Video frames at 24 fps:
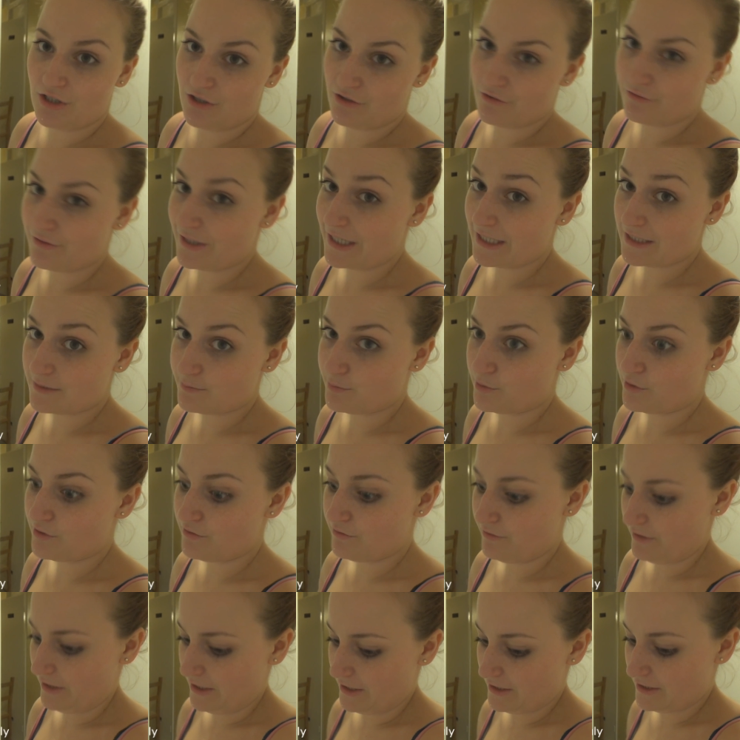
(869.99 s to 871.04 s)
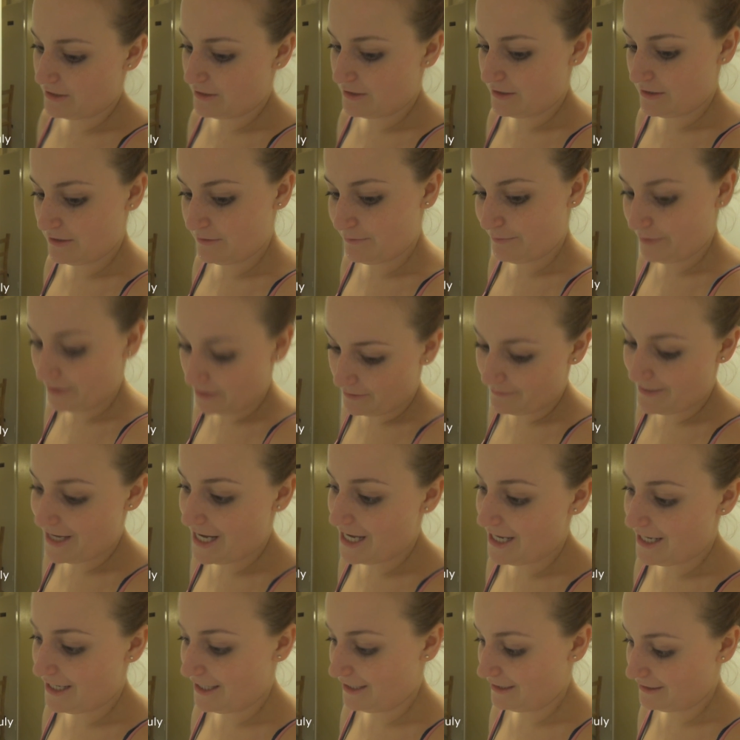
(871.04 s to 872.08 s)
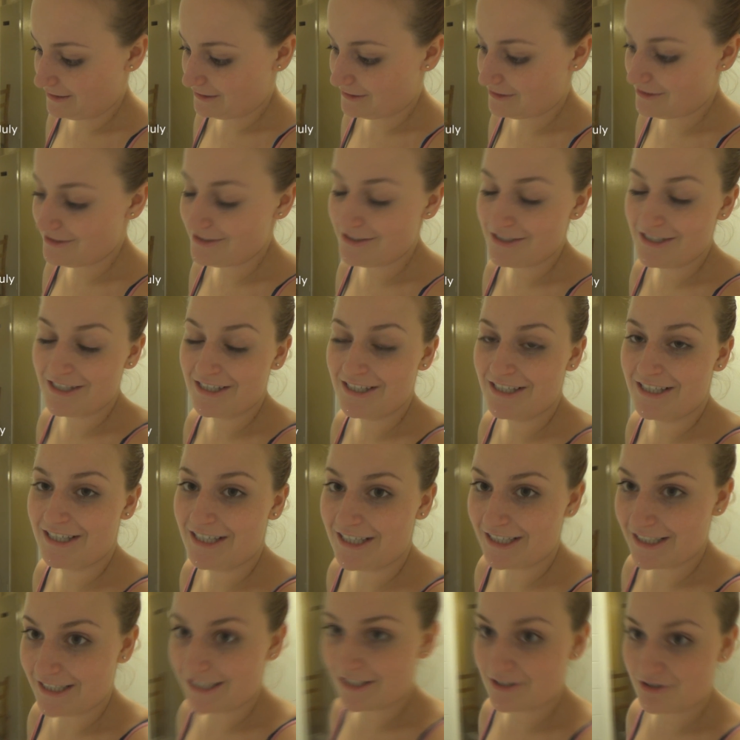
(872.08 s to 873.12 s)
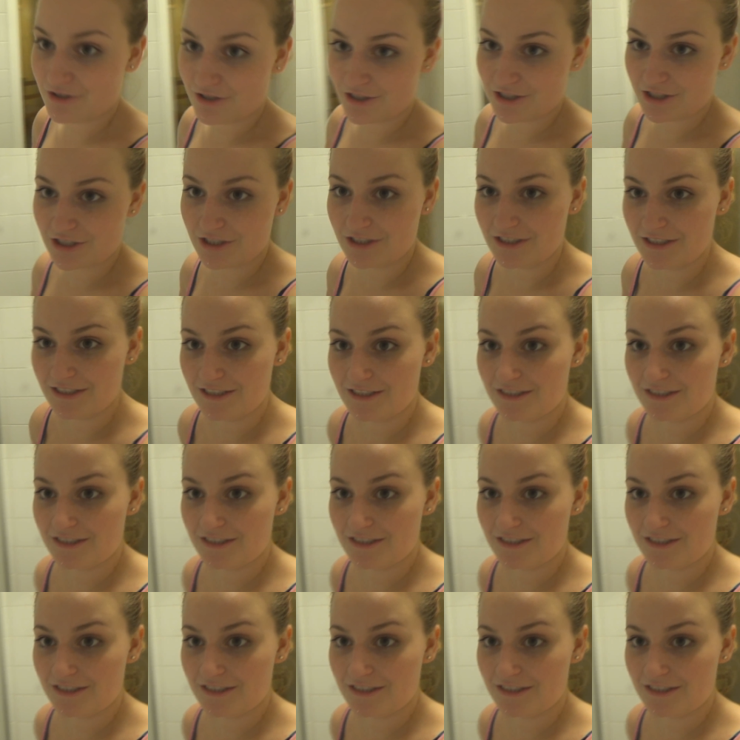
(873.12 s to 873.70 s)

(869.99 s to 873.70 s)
of ex-boyfriend, plumber and electrician.